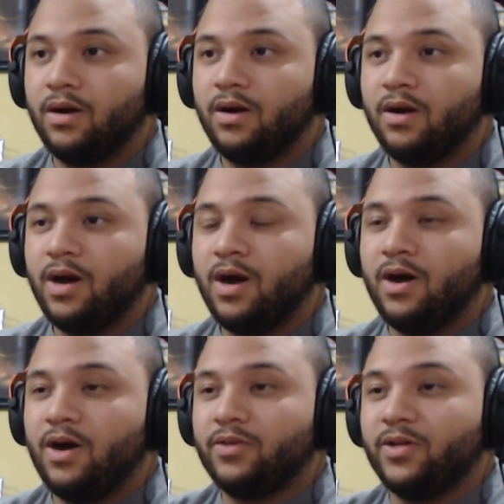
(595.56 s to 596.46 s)
You know uh
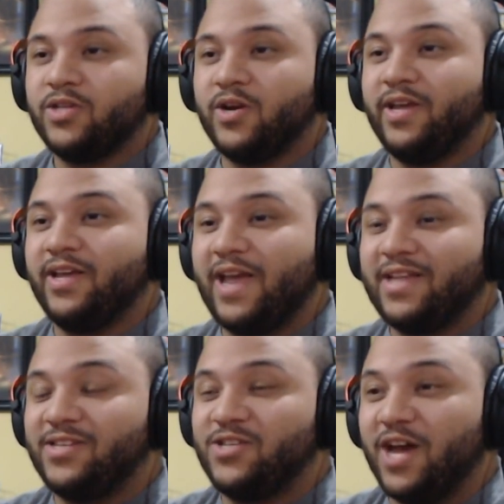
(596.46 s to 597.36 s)
-oh, what? they're turning
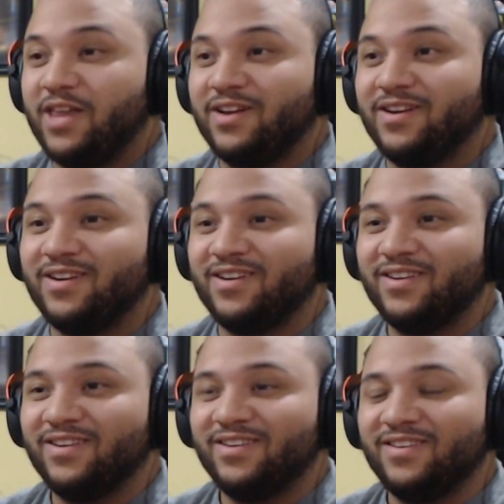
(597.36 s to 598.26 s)
against each other.
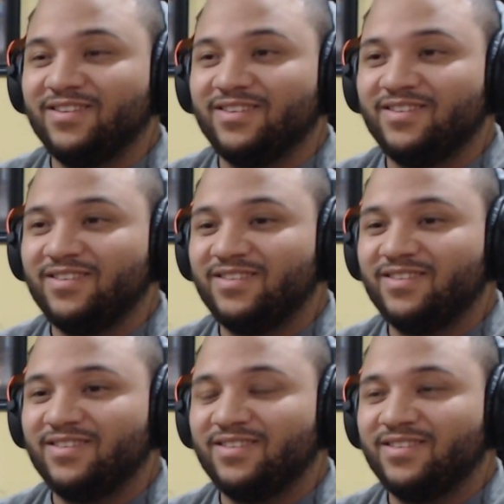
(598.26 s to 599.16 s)

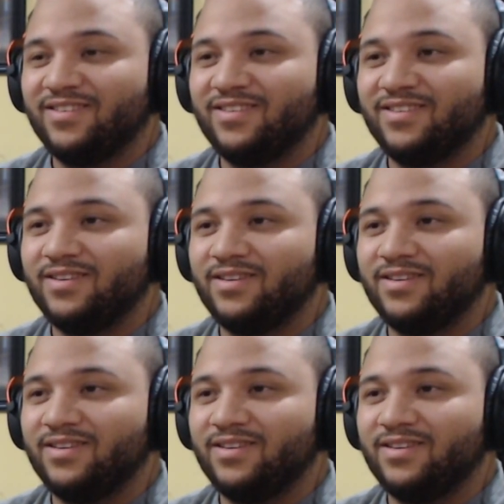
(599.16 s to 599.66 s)
That's true.